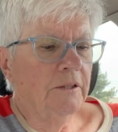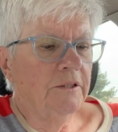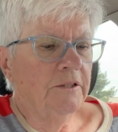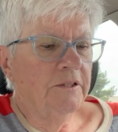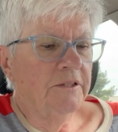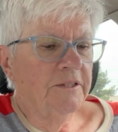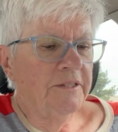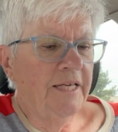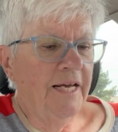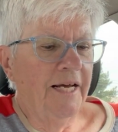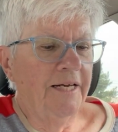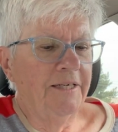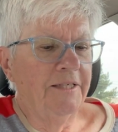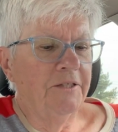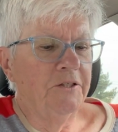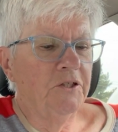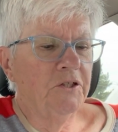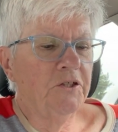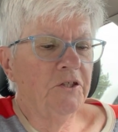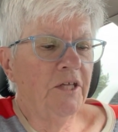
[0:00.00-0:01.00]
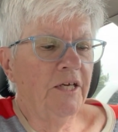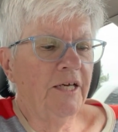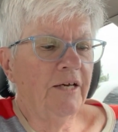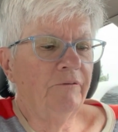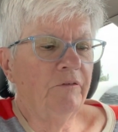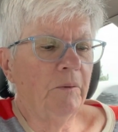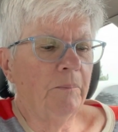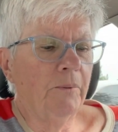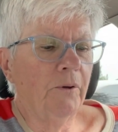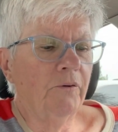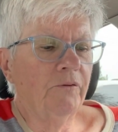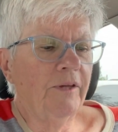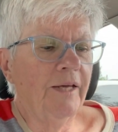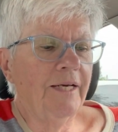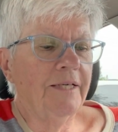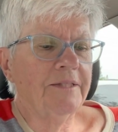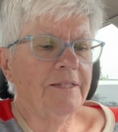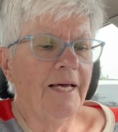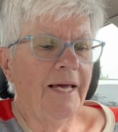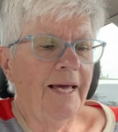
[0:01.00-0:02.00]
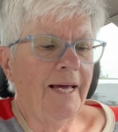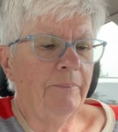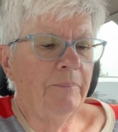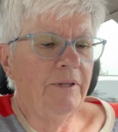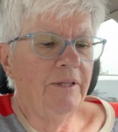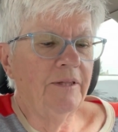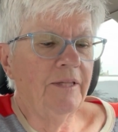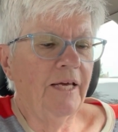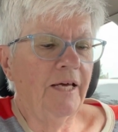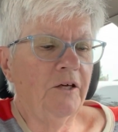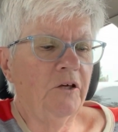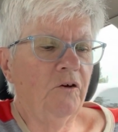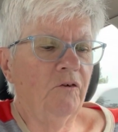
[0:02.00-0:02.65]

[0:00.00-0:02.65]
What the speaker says: Sandy, just think of your birthday as a happy thank